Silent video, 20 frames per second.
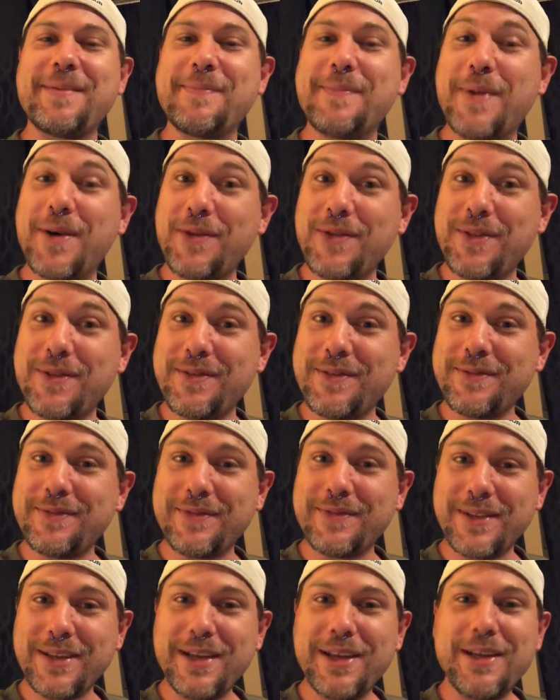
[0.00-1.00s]
both
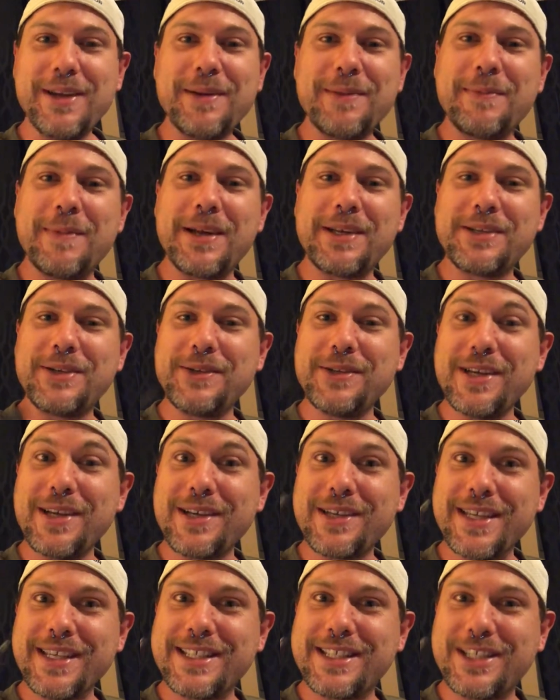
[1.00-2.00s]
of my 2
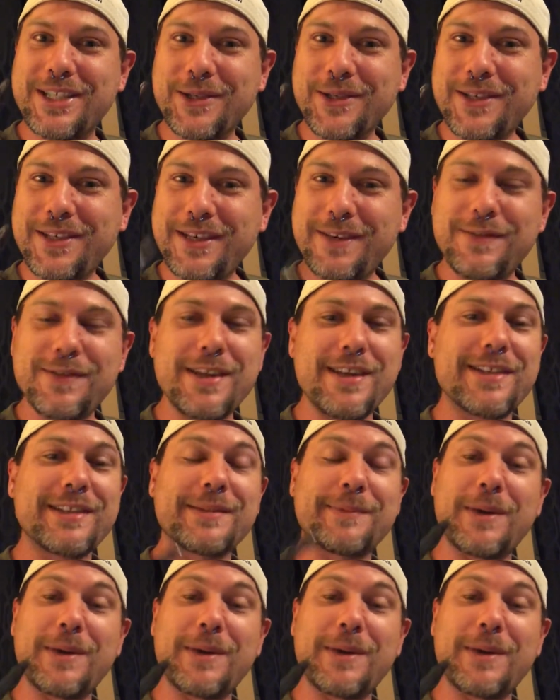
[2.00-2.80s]
youngest children have done this.